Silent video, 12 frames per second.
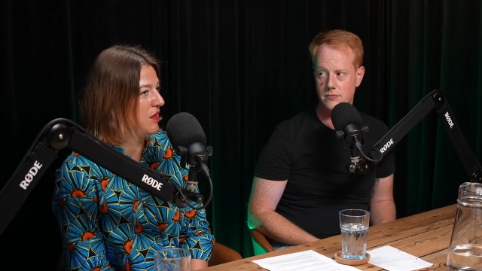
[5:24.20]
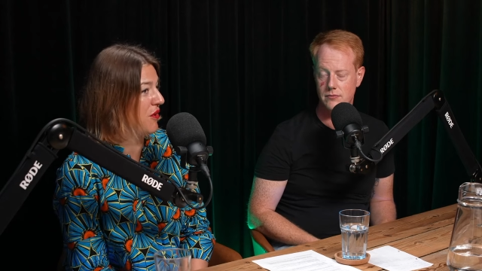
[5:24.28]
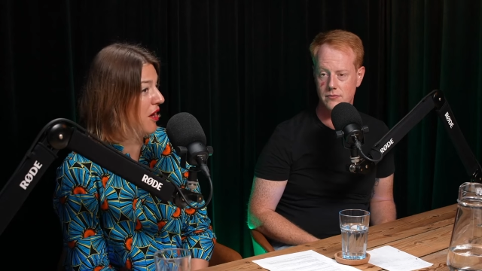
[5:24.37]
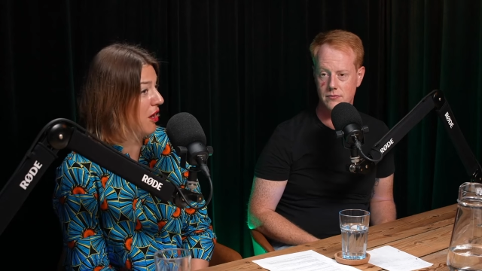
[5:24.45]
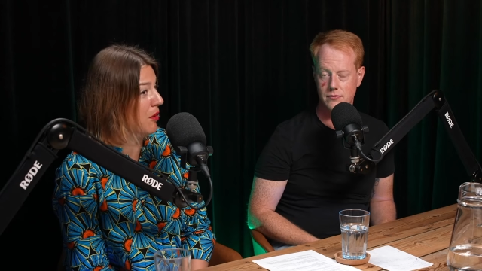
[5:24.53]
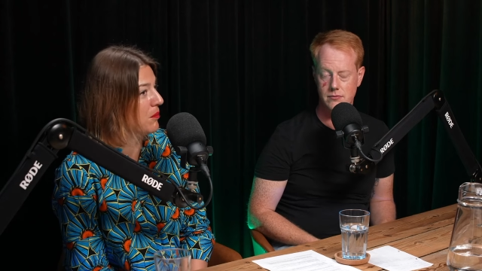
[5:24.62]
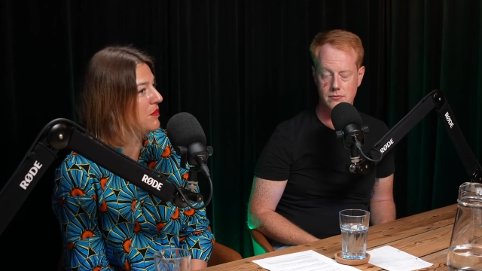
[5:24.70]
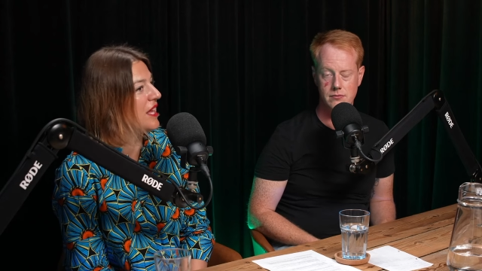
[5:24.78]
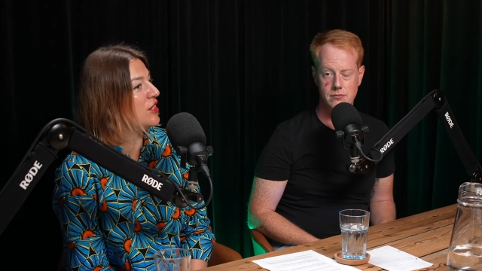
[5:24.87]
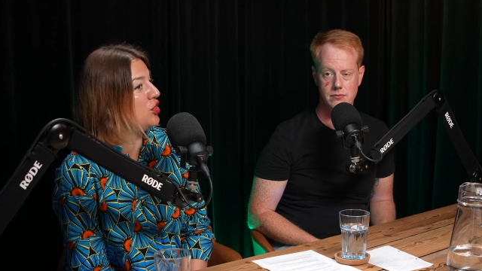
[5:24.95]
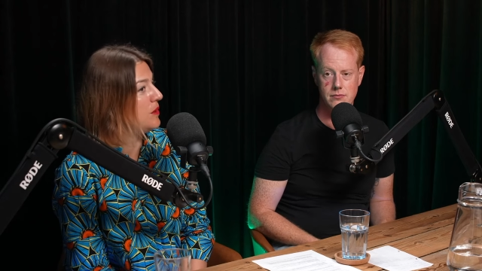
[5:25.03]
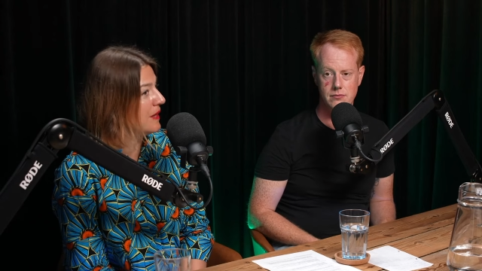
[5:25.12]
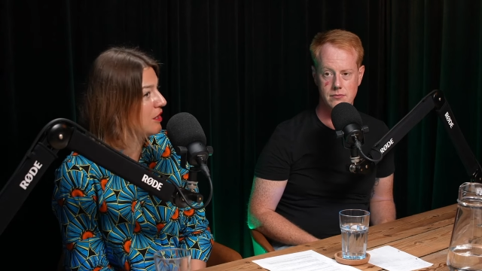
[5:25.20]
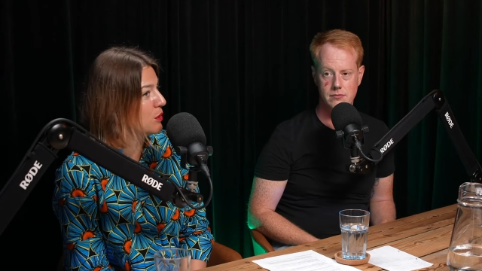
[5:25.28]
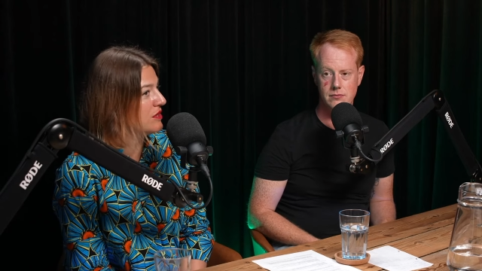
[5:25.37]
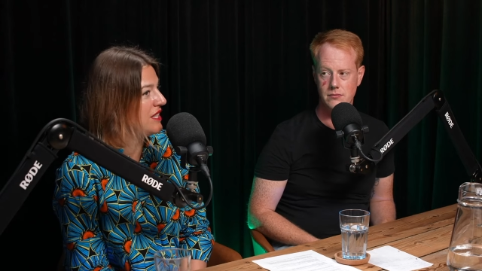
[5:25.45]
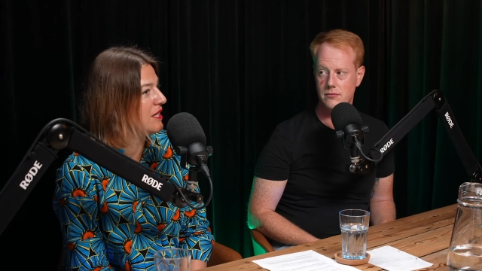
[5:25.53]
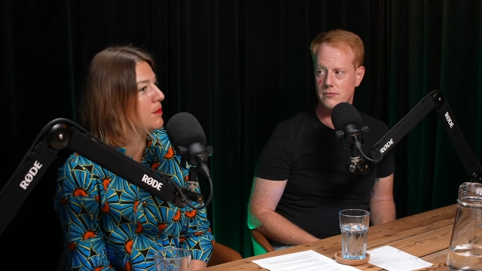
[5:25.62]
Speaker 1: farm, then you can
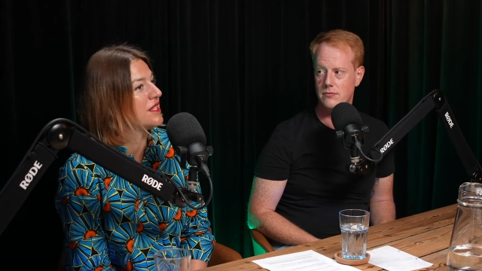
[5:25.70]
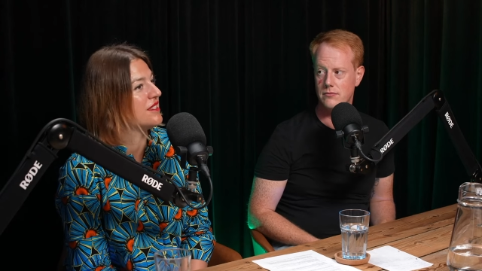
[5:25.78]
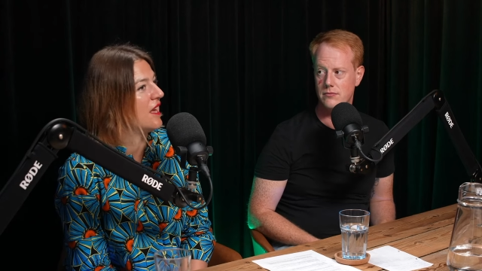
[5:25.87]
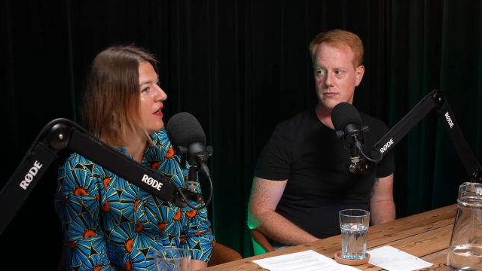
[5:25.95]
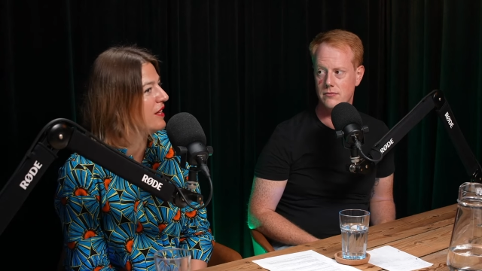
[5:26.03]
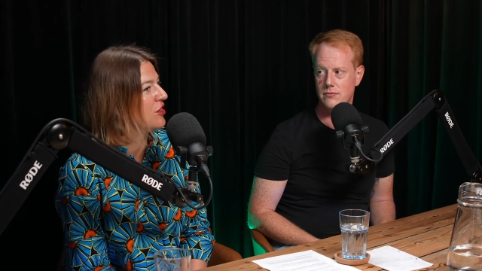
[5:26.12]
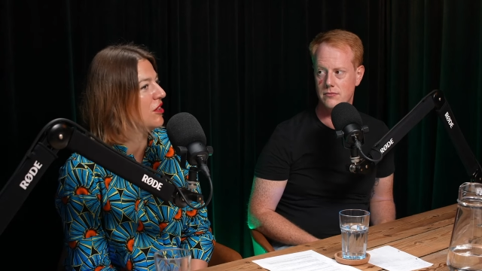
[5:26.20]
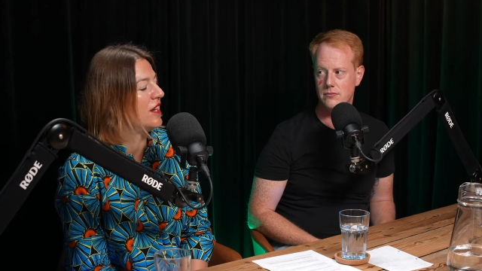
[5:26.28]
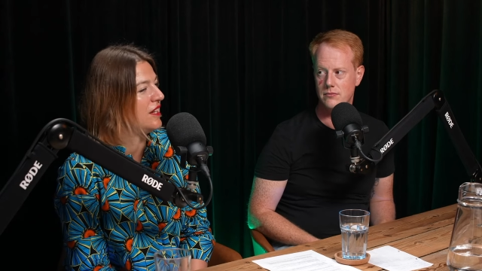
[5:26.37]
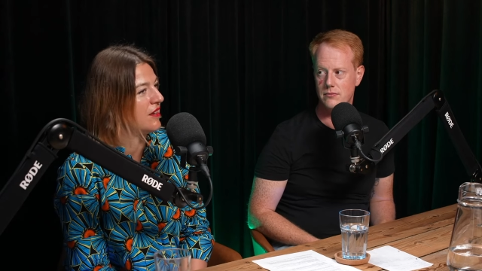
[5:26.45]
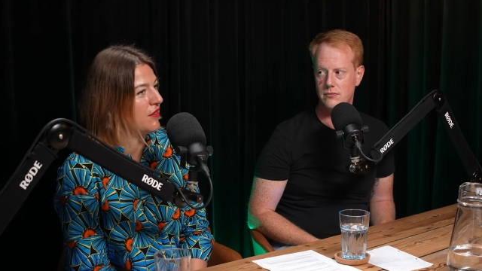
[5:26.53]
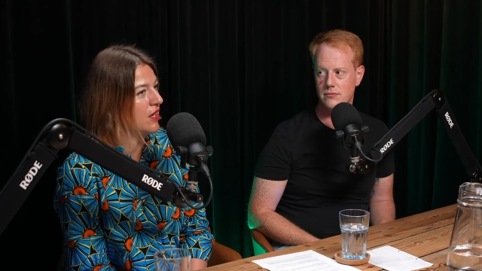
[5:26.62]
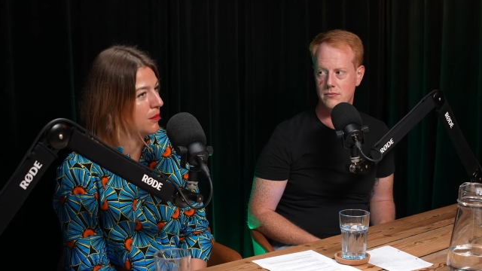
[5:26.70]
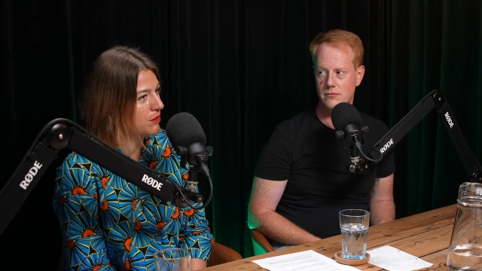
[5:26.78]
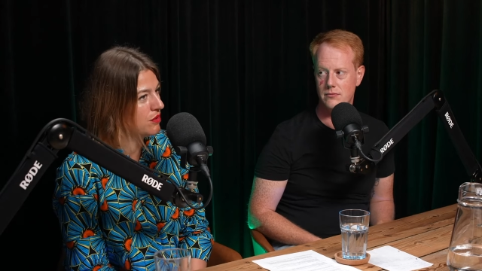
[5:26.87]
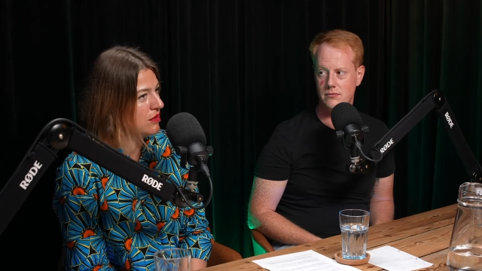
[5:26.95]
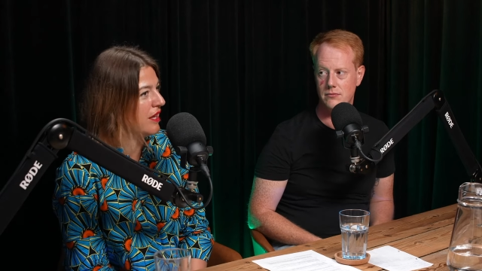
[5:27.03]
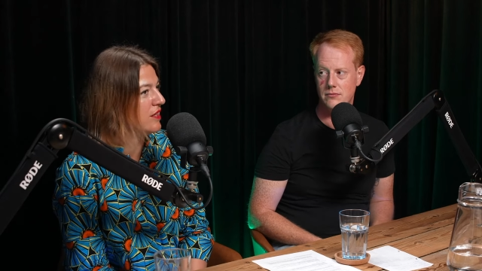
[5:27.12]
go see them. It's not like they're like giving up
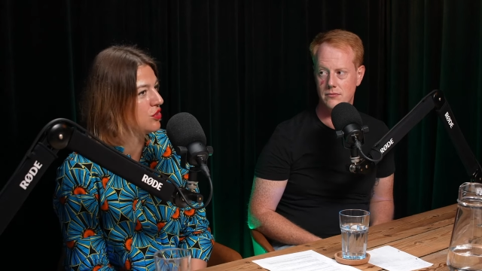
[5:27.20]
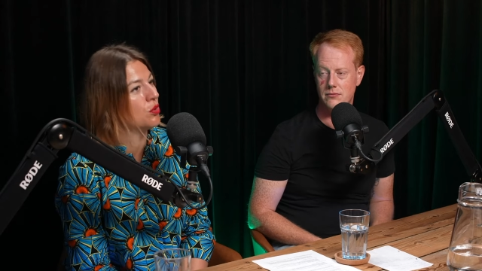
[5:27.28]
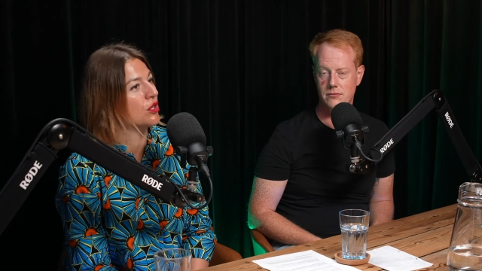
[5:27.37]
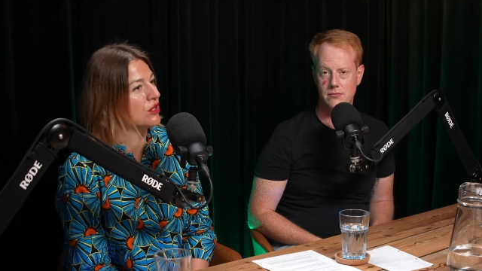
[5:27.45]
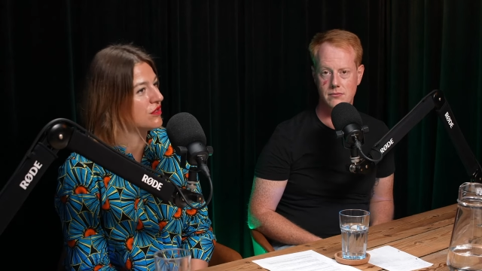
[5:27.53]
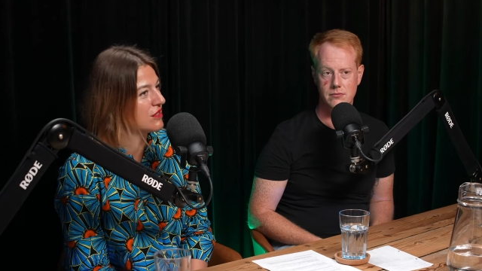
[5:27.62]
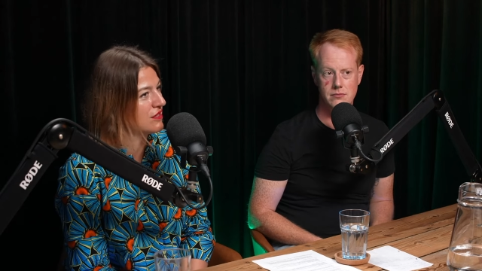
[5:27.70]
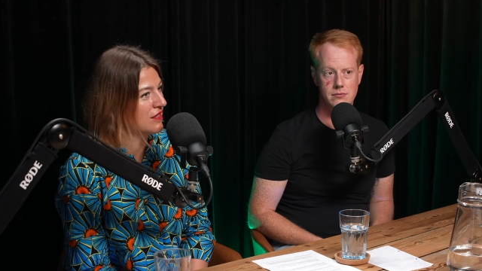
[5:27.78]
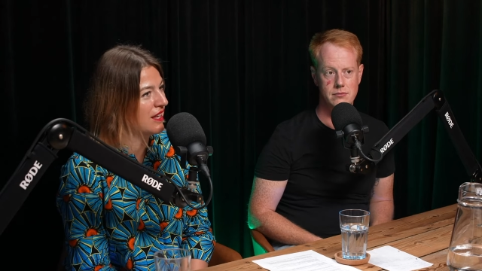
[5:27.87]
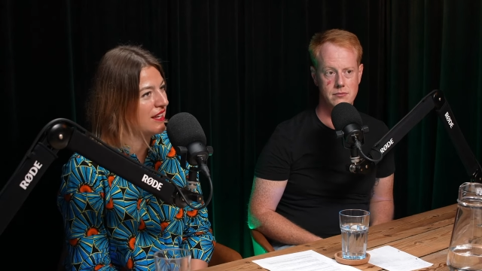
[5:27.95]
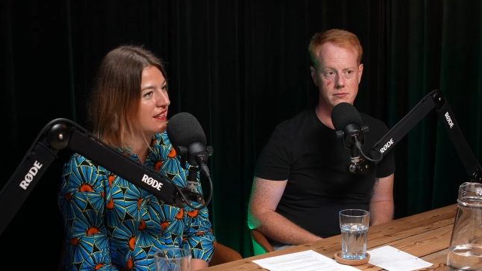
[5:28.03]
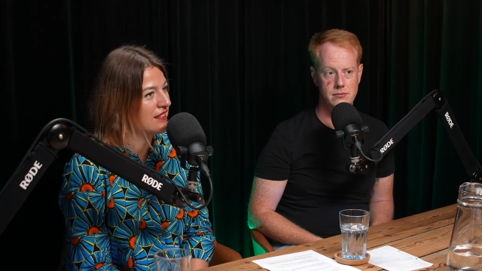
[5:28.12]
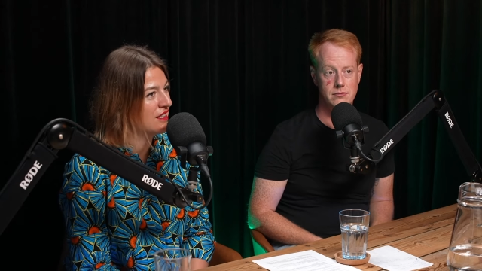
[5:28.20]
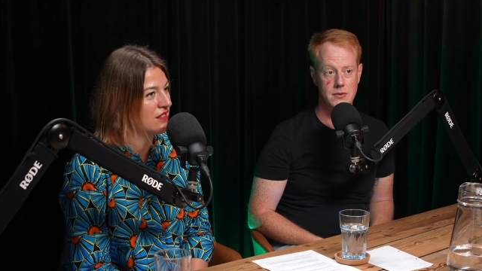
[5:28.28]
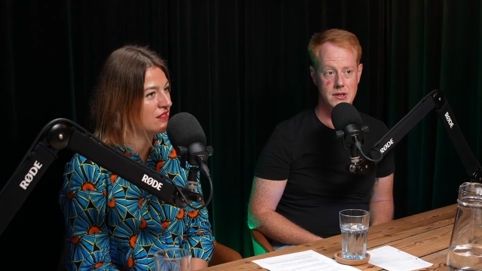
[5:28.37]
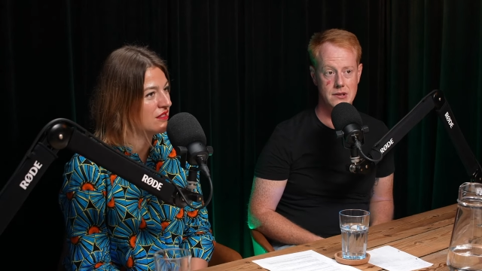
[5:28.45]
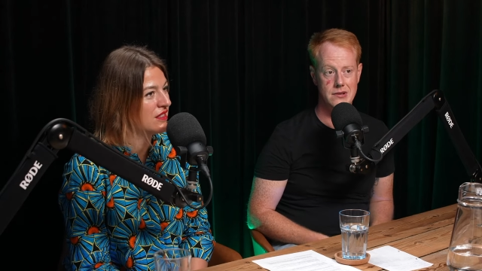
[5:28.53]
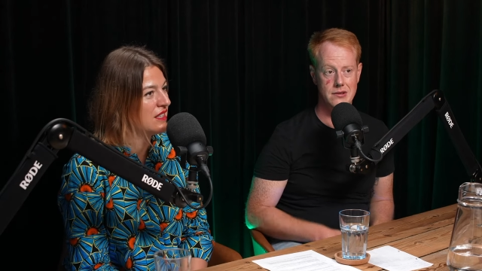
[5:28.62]
like tours, like you know.
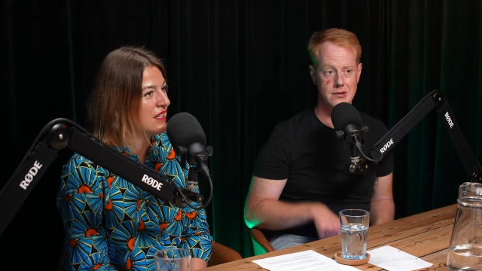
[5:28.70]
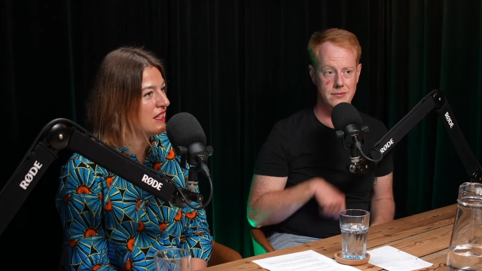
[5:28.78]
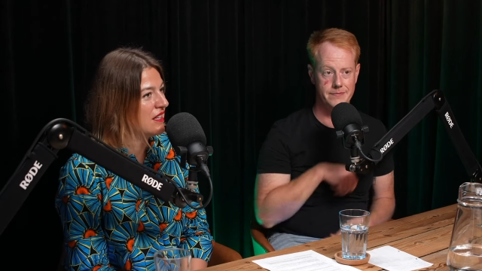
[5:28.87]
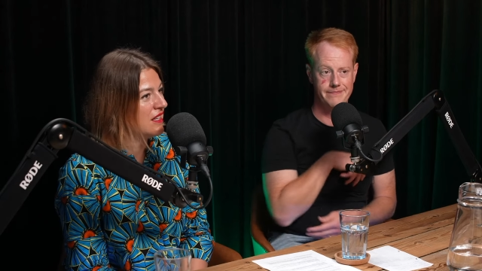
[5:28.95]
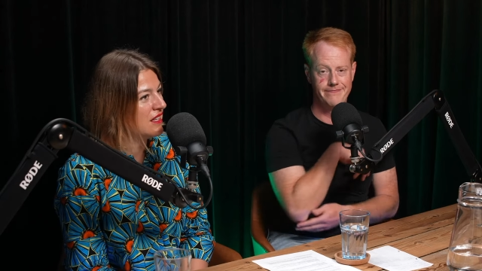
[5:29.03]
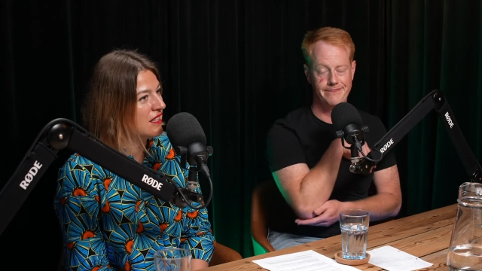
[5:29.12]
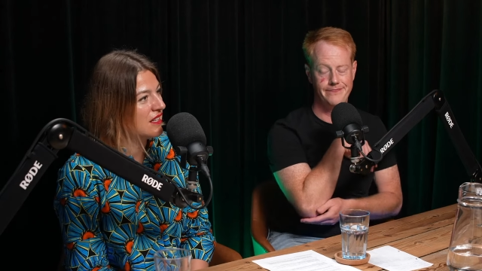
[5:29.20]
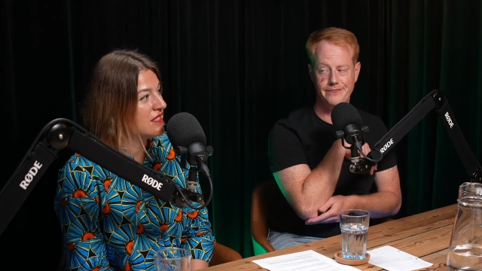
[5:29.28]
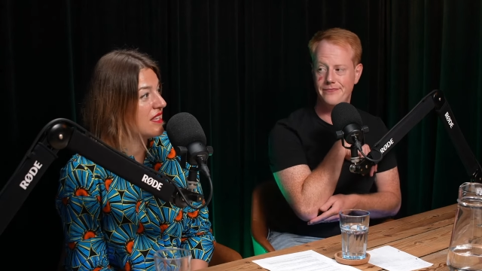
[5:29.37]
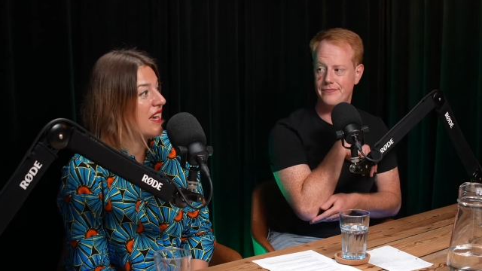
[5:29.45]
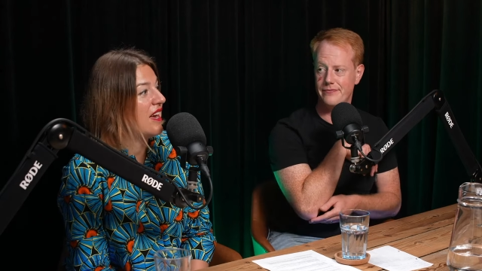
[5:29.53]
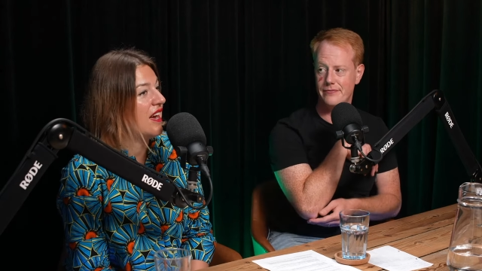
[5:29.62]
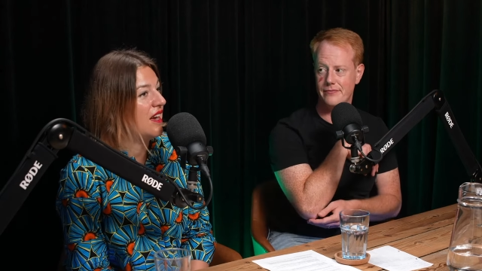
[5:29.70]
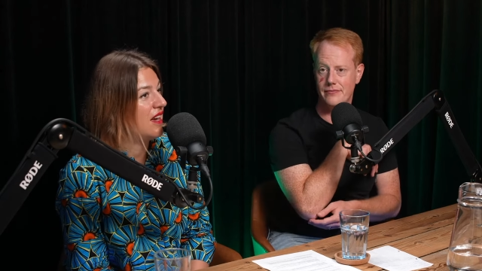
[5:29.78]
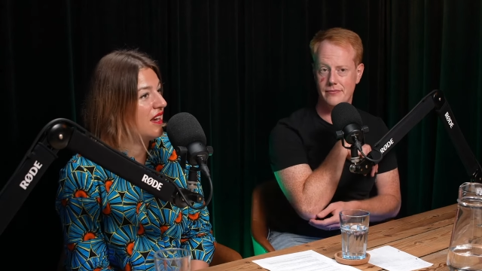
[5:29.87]
Yeah. Mm-hmm because there's I, a reason